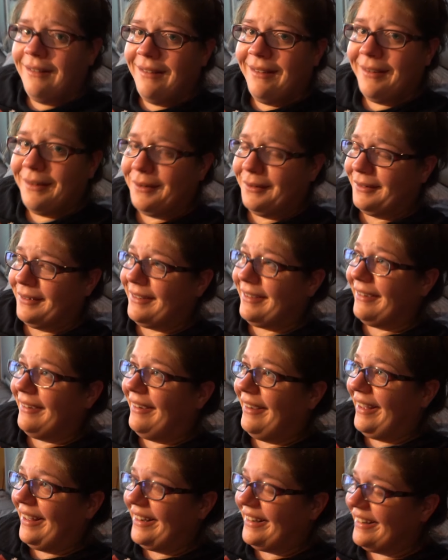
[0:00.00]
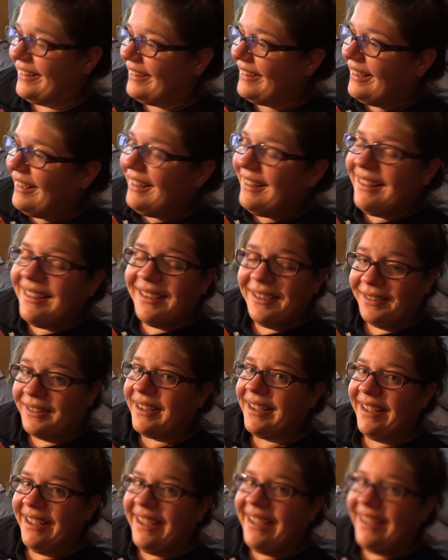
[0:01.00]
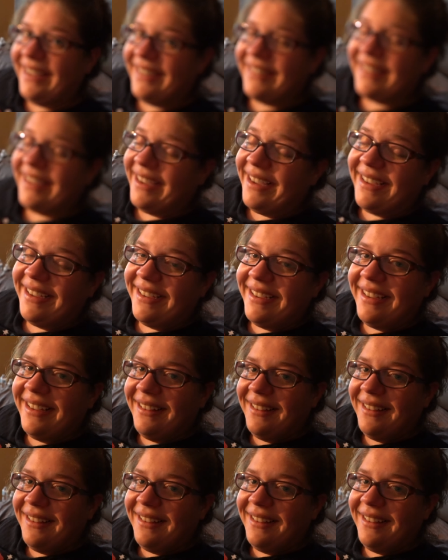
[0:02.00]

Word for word: Oh God. What do you think? Okay.